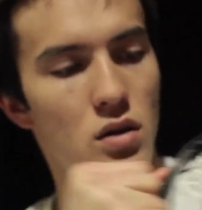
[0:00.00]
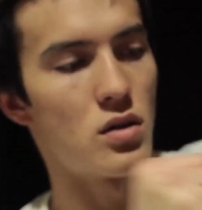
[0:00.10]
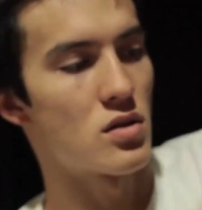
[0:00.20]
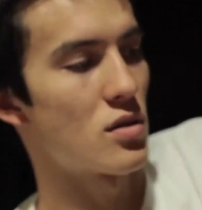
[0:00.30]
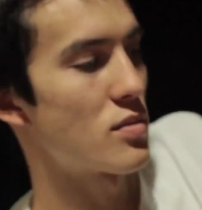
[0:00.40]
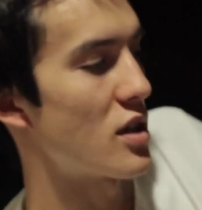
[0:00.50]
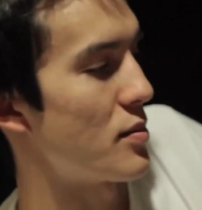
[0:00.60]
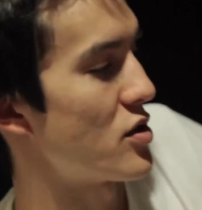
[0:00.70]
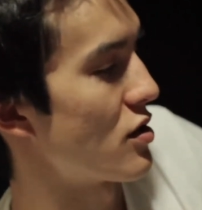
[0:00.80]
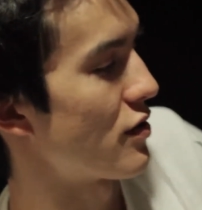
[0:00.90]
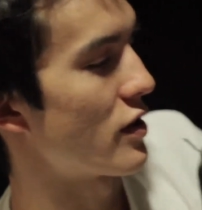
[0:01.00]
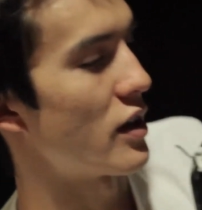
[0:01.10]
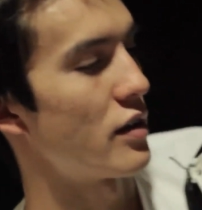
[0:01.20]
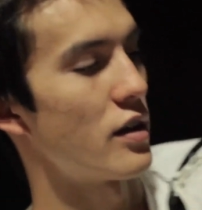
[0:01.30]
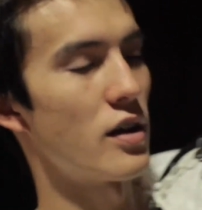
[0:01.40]
And sometimes you'll
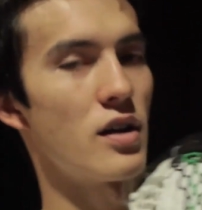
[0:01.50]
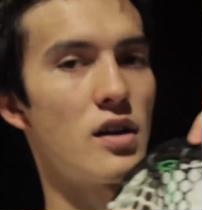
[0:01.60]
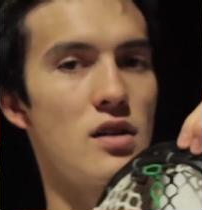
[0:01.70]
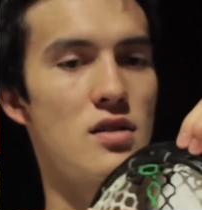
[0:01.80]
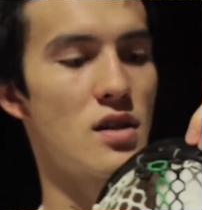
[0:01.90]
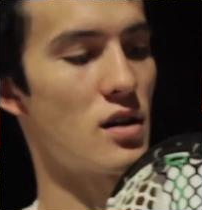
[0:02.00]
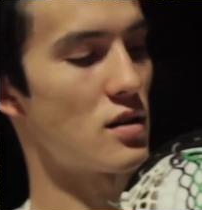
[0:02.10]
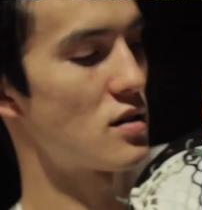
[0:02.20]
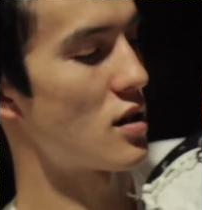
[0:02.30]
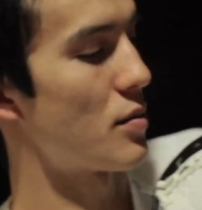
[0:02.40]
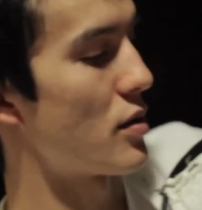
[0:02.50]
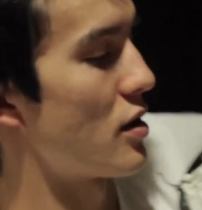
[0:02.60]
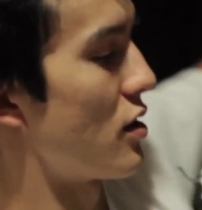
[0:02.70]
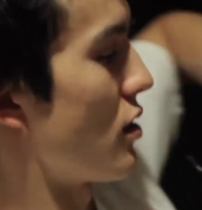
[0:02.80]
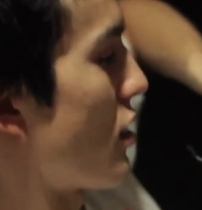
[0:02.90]
find that it gets kind of stubborn,
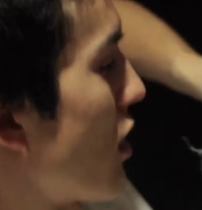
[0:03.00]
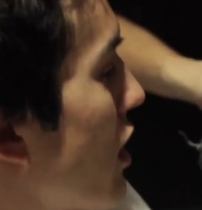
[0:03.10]
and you can